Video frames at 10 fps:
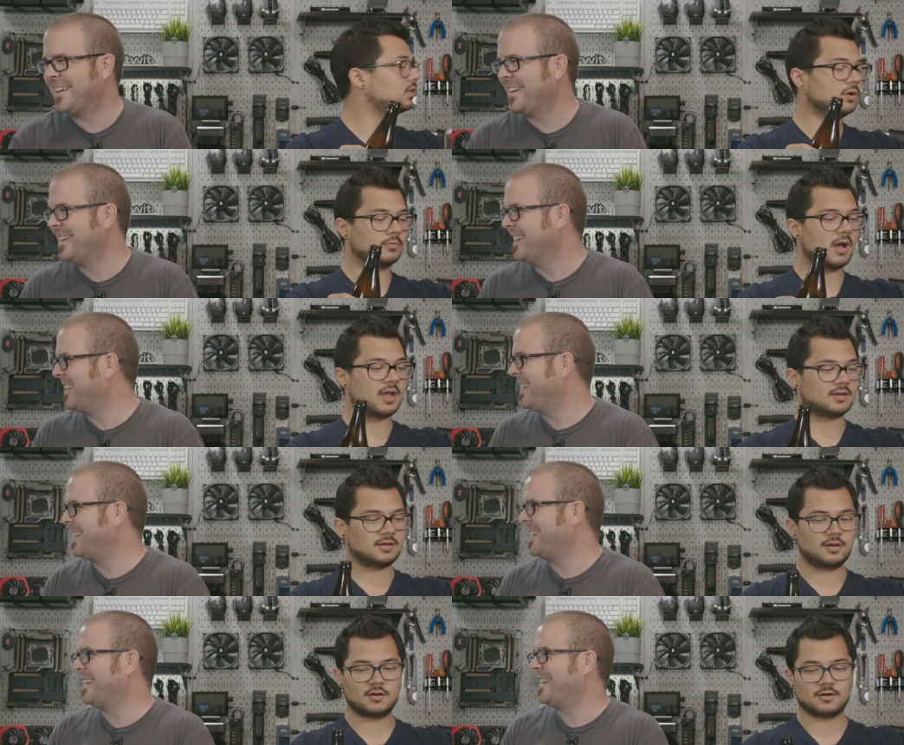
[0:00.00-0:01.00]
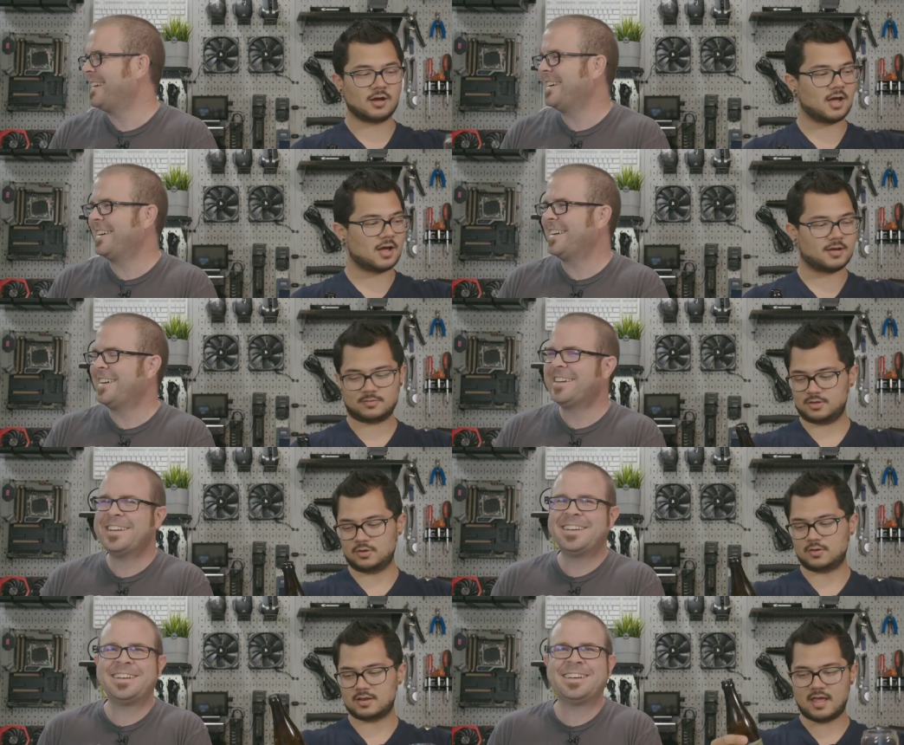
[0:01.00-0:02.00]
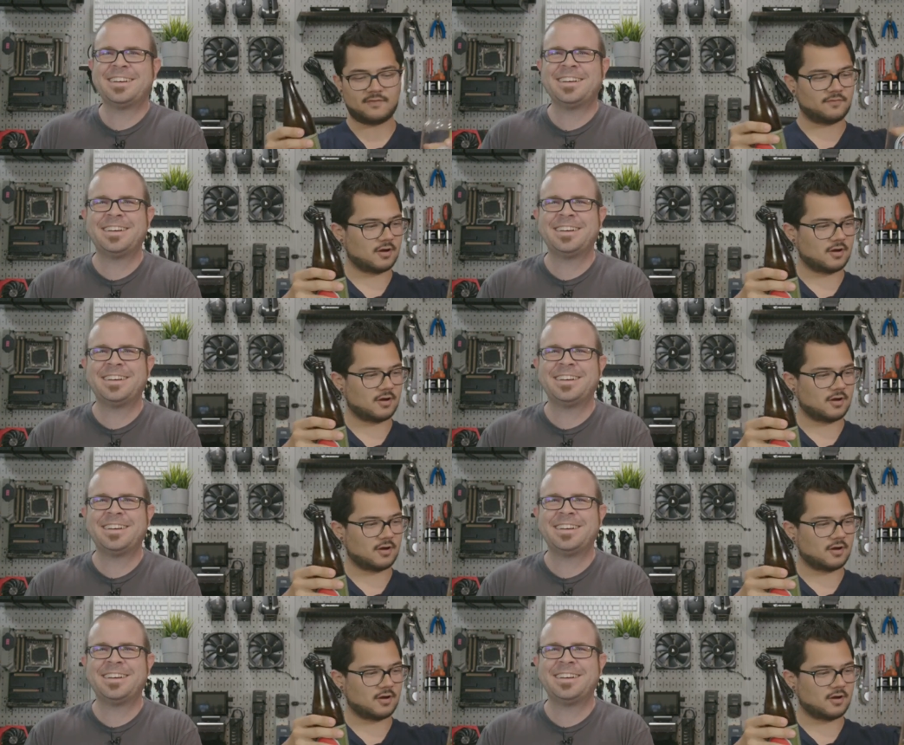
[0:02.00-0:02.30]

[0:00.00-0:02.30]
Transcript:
Speaker 1: You're right. Here, uh, you can have. All